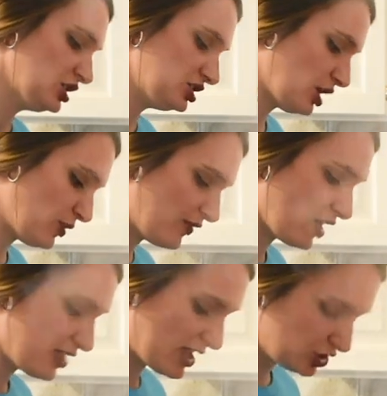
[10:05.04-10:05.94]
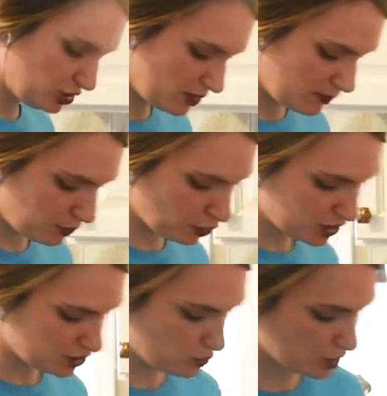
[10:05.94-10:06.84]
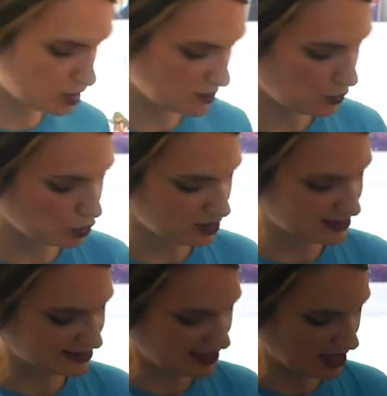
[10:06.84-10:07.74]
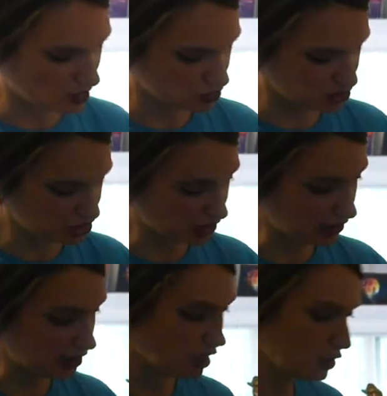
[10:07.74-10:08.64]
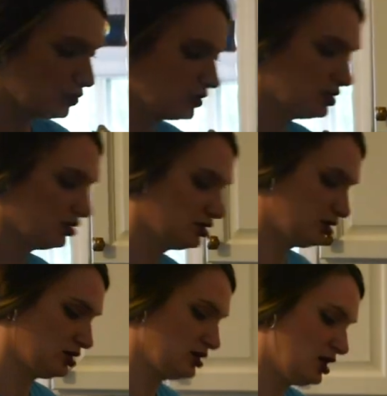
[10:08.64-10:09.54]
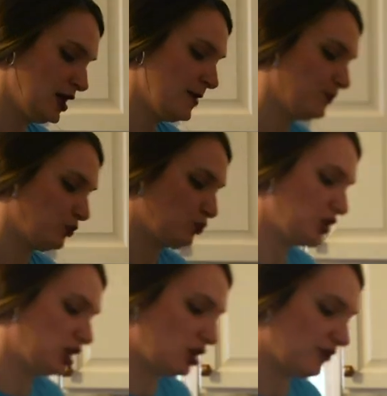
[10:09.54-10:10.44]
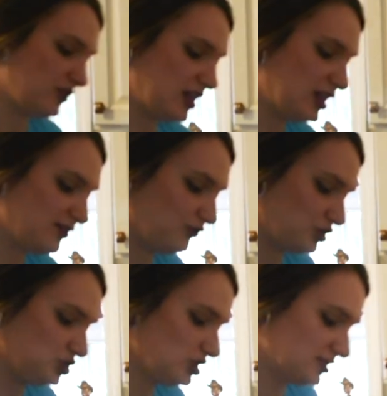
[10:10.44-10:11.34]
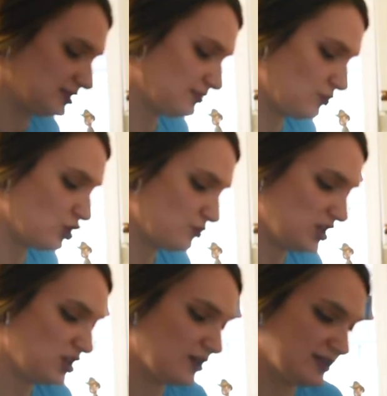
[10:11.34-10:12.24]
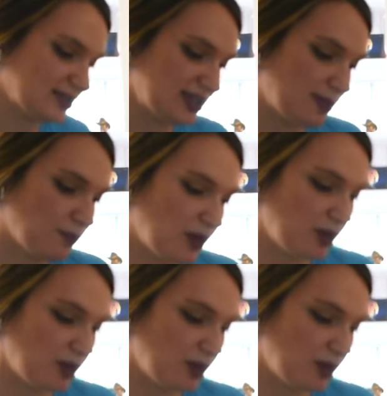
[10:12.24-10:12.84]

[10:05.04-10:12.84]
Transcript: So we've got that to a boil. We're gonna pull this down to low and bring it off the heat for just a moment. You can see it